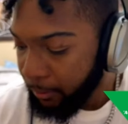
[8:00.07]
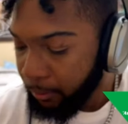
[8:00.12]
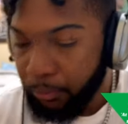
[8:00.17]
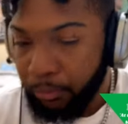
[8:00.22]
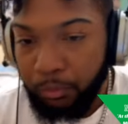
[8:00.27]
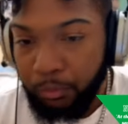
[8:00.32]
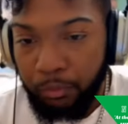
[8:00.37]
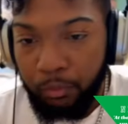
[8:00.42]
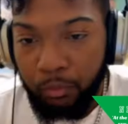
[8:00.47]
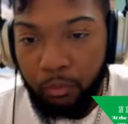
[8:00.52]

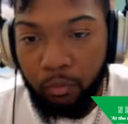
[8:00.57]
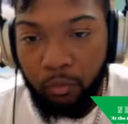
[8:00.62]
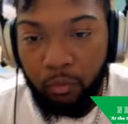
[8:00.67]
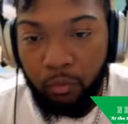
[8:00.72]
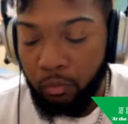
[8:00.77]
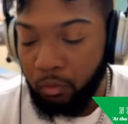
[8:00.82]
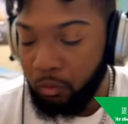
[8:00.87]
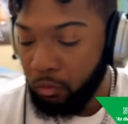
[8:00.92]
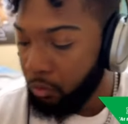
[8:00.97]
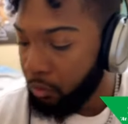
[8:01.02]

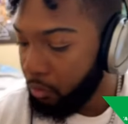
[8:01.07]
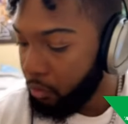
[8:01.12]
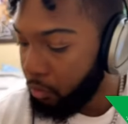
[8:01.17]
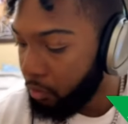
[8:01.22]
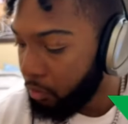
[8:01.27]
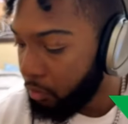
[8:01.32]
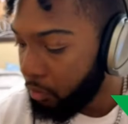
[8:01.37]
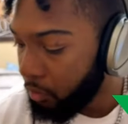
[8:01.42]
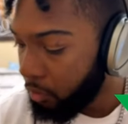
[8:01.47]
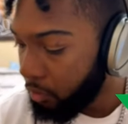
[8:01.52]

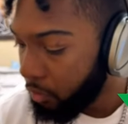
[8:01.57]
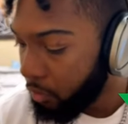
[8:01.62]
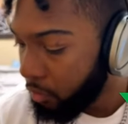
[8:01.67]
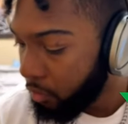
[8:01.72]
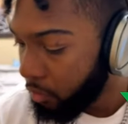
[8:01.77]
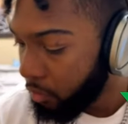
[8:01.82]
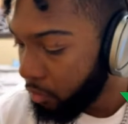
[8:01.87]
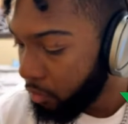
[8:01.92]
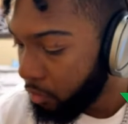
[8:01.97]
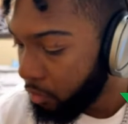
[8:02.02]

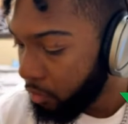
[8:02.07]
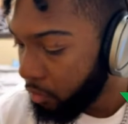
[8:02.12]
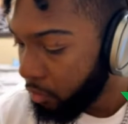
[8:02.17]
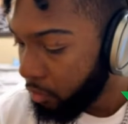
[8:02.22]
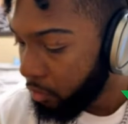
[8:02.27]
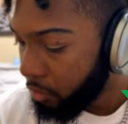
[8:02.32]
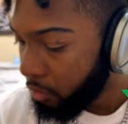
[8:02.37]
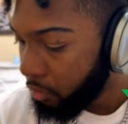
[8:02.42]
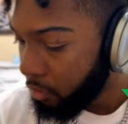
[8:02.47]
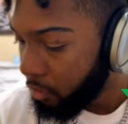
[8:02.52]

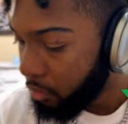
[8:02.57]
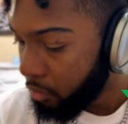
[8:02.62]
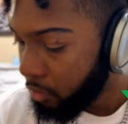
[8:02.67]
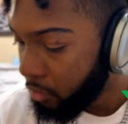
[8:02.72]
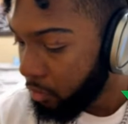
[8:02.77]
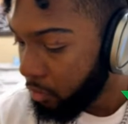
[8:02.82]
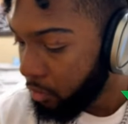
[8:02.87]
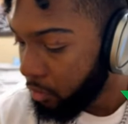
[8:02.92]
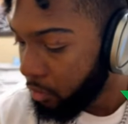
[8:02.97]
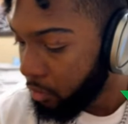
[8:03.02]

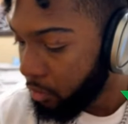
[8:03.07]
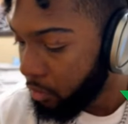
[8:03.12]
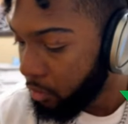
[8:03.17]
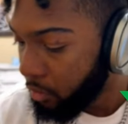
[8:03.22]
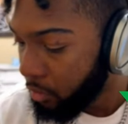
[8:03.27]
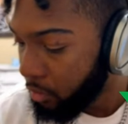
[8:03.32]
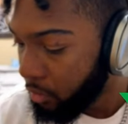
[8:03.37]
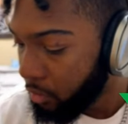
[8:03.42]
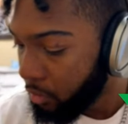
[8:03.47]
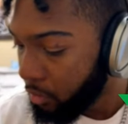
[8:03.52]

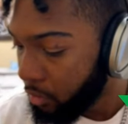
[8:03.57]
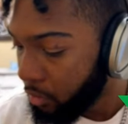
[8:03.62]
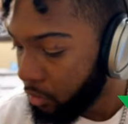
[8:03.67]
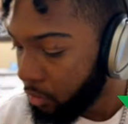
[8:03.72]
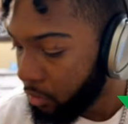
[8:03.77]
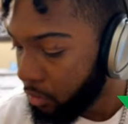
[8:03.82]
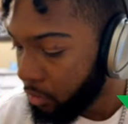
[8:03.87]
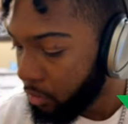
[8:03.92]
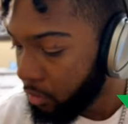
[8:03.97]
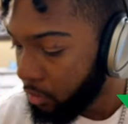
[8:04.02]

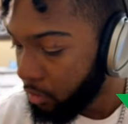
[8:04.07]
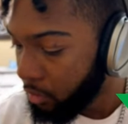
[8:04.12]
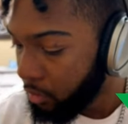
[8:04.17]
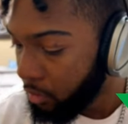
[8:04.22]
[no speech]